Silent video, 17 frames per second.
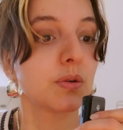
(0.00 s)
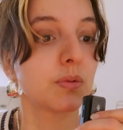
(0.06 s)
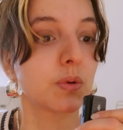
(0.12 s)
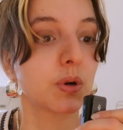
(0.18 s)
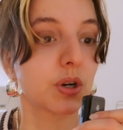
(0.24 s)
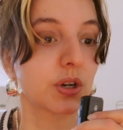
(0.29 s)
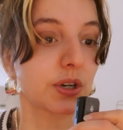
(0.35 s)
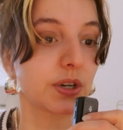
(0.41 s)

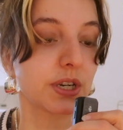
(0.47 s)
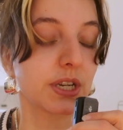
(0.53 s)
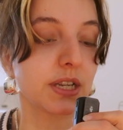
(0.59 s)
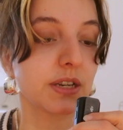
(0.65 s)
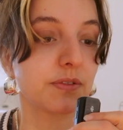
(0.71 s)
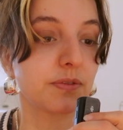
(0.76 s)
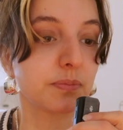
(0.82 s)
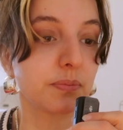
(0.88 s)
work on
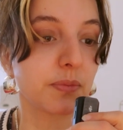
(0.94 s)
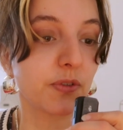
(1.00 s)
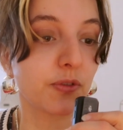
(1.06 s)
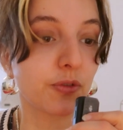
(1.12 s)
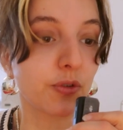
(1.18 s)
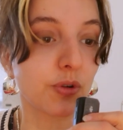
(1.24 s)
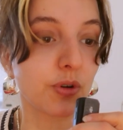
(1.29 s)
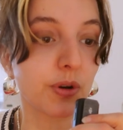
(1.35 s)
it
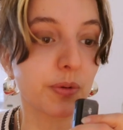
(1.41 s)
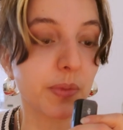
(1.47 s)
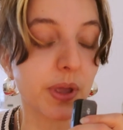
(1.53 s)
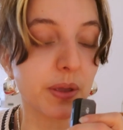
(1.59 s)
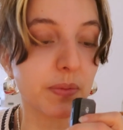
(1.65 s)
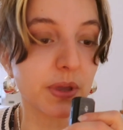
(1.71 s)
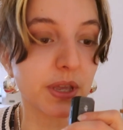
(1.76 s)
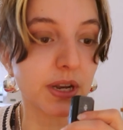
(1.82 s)
for
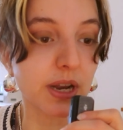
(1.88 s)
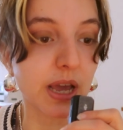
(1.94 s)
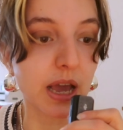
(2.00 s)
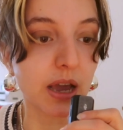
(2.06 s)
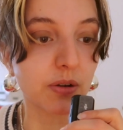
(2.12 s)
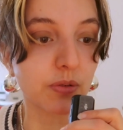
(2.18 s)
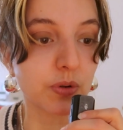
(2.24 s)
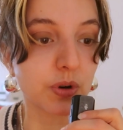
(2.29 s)
maybe an
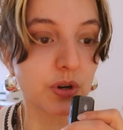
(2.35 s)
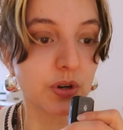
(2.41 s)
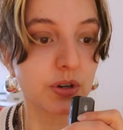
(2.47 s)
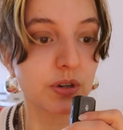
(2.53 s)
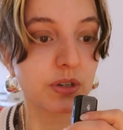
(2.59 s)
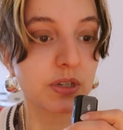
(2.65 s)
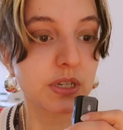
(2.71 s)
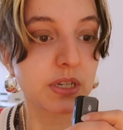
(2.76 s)

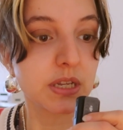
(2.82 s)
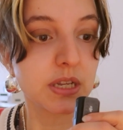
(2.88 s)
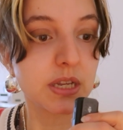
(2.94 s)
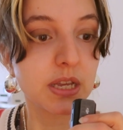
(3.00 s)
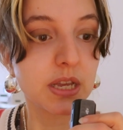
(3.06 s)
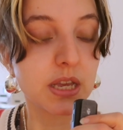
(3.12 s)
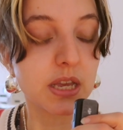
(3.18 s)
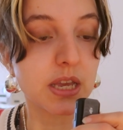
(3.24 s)
hour,
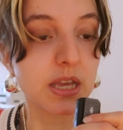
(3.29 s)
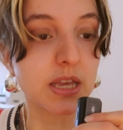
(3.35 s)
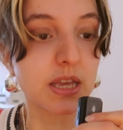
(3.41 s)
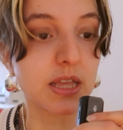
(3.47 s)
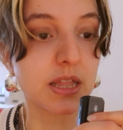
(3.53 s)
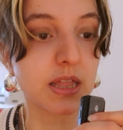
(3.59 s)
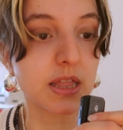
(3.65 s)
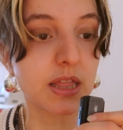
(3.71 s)

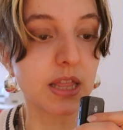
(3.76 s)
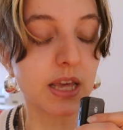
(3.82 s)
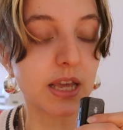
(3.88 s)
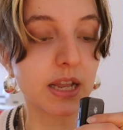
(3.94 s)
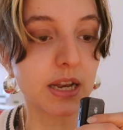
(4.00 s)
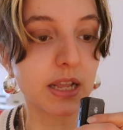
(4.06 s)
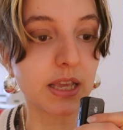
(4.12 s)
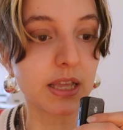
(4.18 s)
and
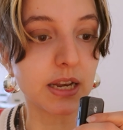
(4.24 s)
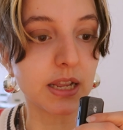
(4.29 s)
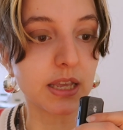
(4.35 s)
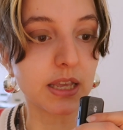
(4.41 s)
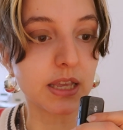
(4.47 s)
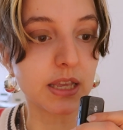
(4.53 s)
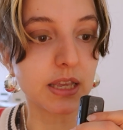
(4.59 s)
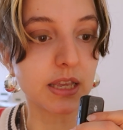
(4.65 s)
then it
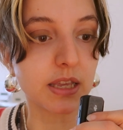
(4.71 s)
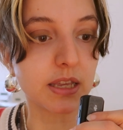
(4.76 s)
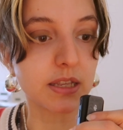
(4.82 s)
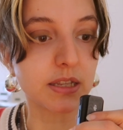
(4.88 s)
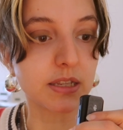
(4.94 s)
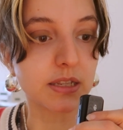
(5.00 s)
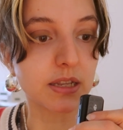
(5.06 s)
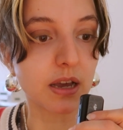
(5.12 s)

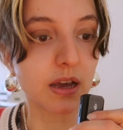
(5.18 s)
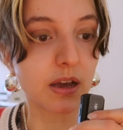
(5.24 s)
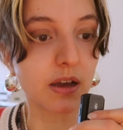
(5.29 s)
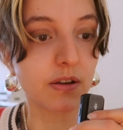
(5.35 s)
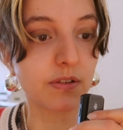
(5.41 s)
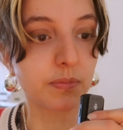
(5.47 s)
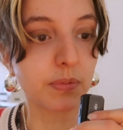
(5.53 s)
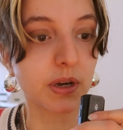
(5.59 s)
is
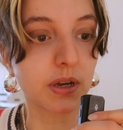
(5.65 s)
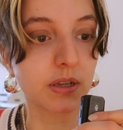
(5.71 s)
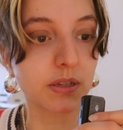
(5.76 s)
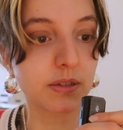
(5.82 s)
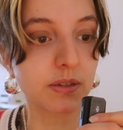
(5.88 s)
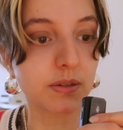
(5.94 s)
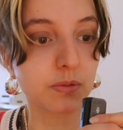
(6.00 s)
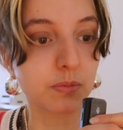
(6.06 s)

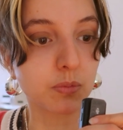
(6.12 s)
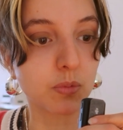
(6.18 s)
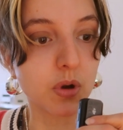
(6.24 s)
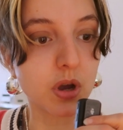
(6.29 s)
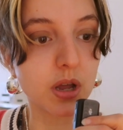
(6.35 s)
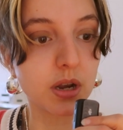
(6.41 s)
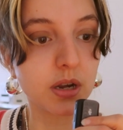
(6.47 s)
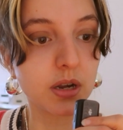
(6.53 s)

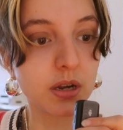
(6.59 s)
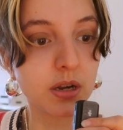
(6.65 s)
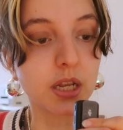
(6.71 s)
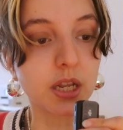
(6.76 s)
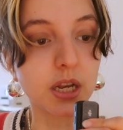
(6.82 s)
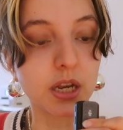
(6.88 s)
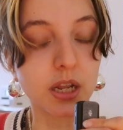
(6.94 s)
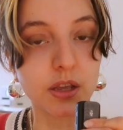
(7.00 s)
1:30,
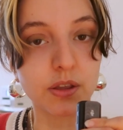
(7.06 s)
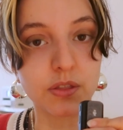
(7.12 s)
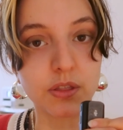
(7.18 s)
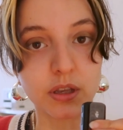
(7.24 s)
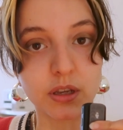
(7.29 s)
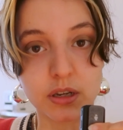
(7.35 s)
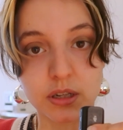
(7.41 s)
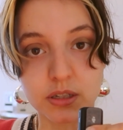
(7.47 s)
and then I
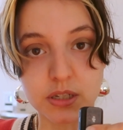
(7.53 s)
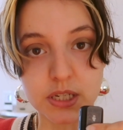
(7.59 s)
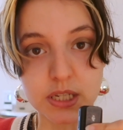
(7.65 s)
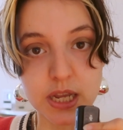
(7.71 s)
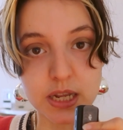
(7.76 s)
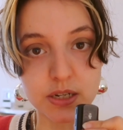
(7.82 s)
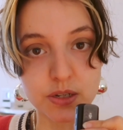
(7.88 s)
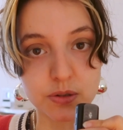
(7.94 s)
think I'll
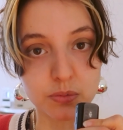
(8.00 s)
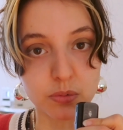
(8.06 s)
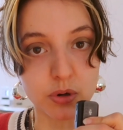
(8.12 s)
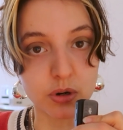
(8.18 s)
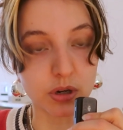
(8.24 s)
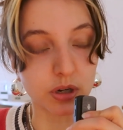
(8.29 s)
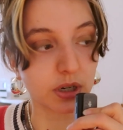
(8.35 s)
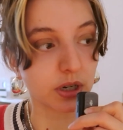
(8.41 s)
just head to
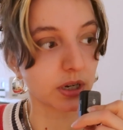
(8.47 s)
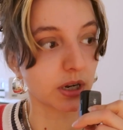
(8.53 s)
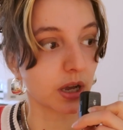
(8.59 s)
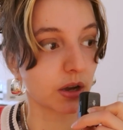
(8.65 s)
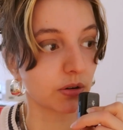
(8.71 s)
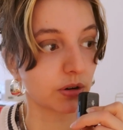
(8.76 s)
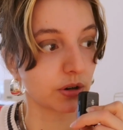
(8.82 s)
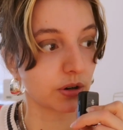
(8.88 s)
work an
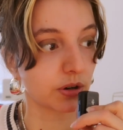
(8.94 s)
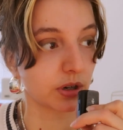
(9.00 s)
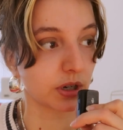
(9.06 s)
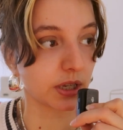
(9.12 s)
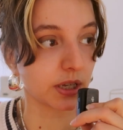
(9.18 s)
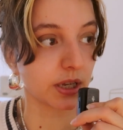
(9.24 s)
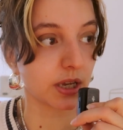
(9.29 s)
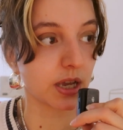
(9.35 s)
hour early